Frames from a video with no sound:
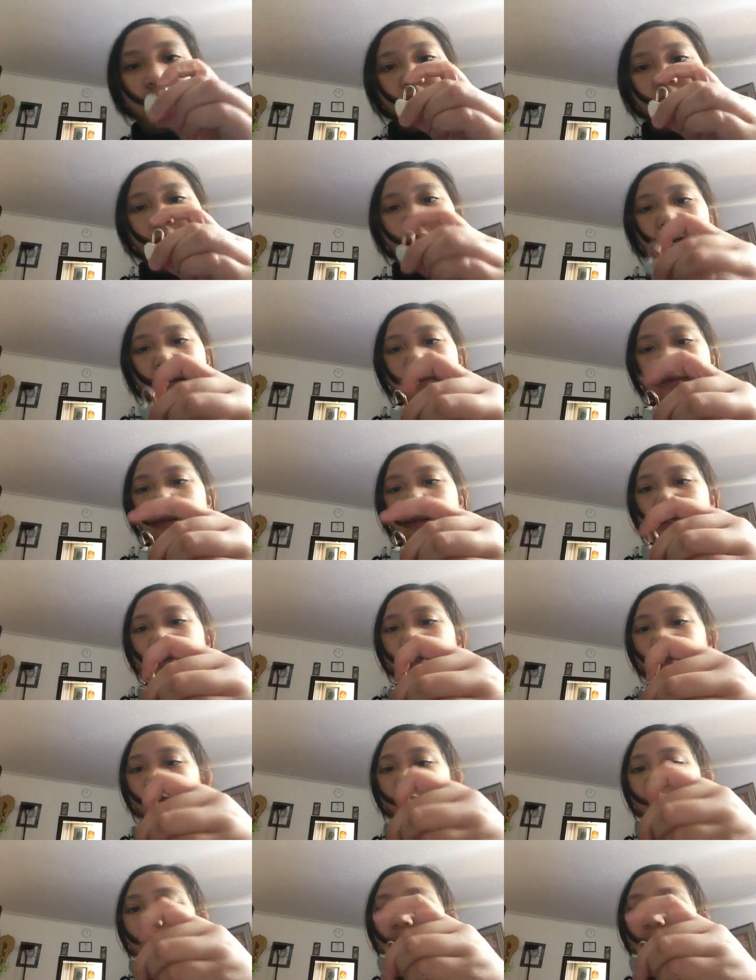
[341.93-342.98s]
You have it
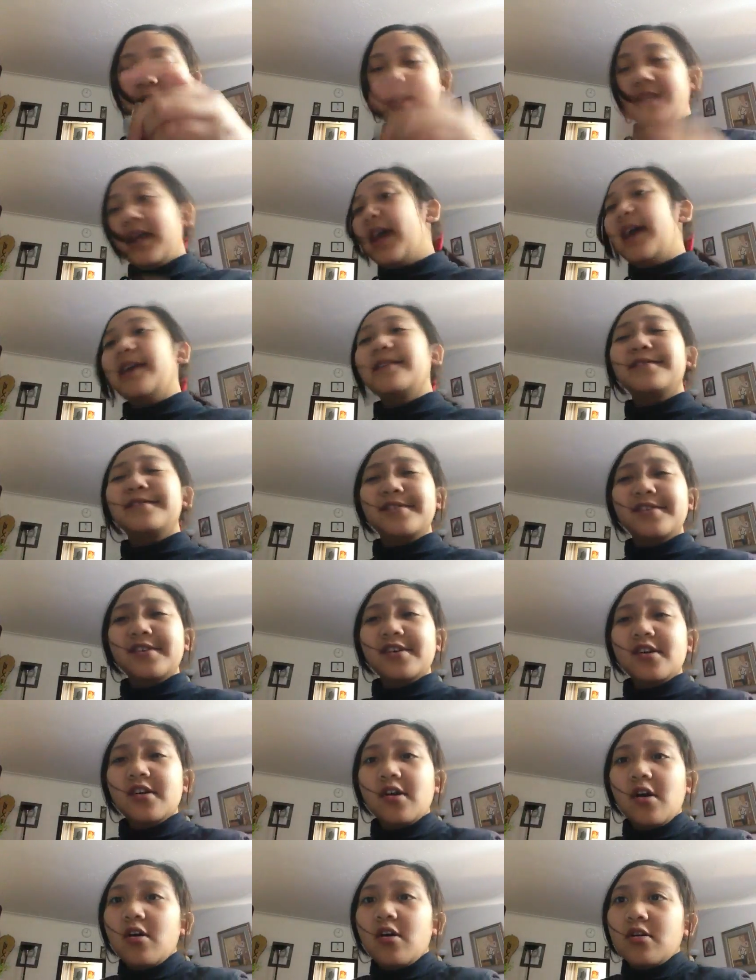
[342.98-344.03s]
open, and
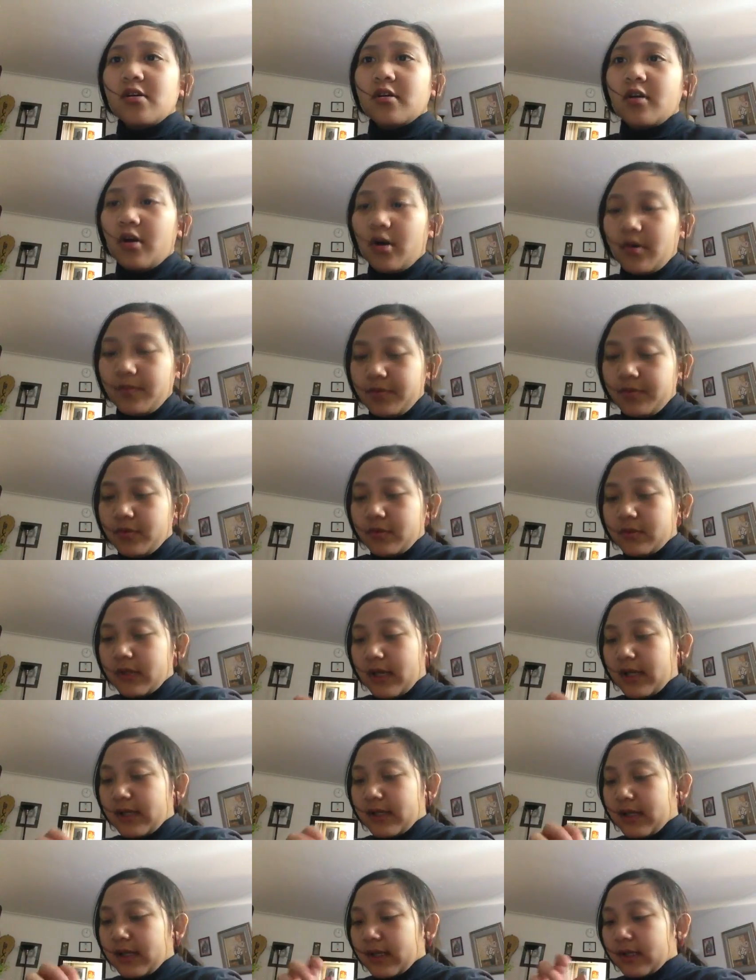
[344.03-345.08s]
hope you
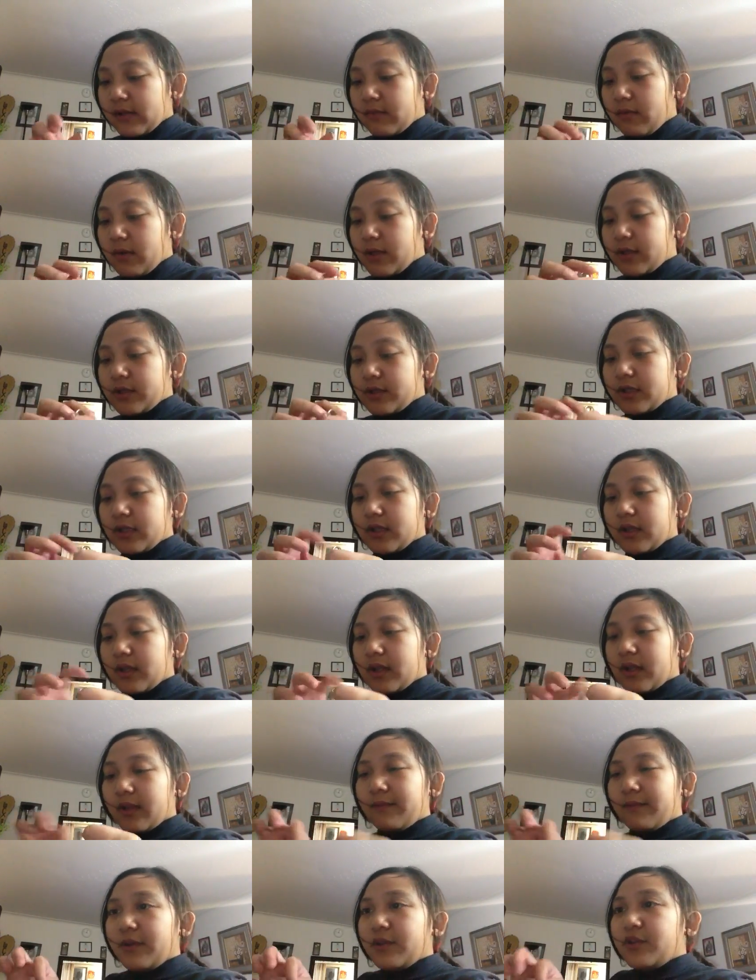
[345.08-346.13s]
guys like watching
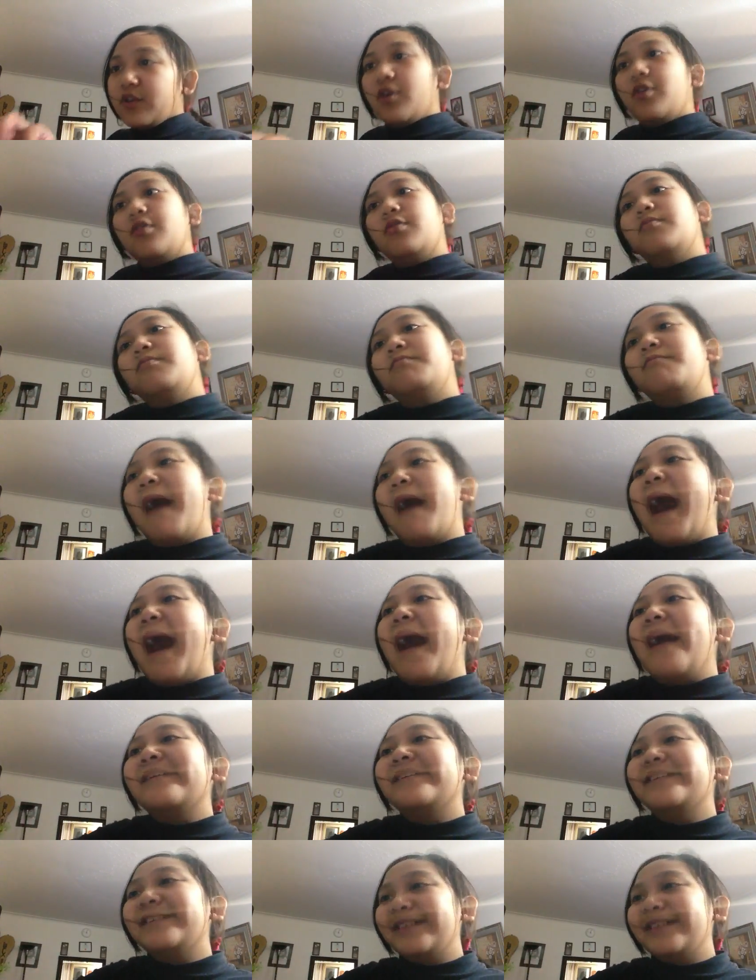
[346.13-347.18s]
this video.
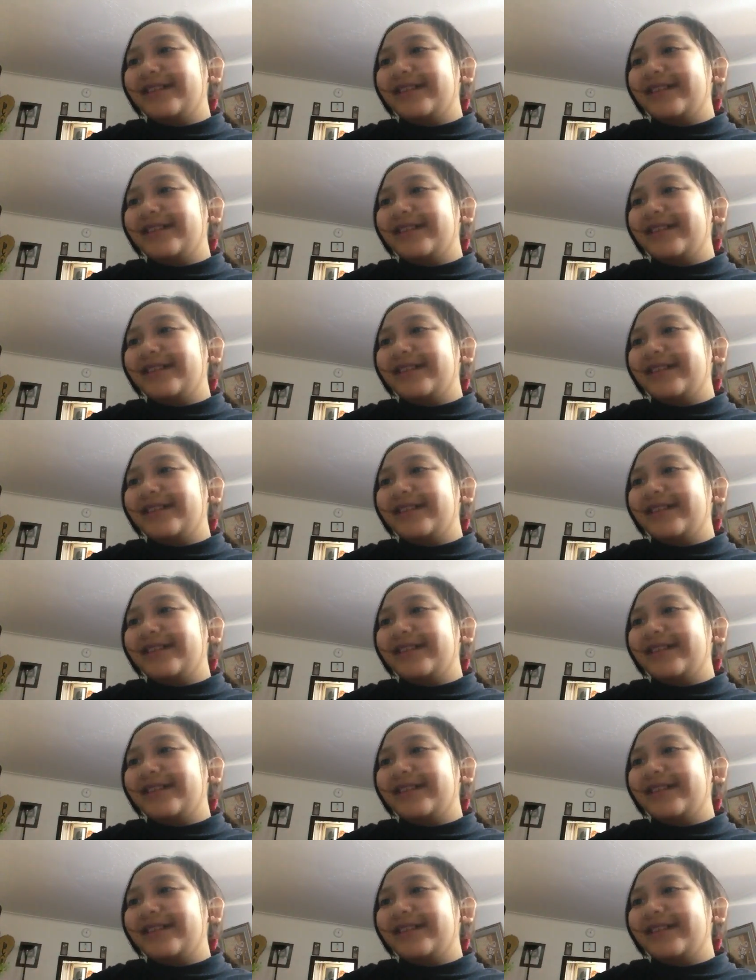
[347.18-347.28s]
Bye.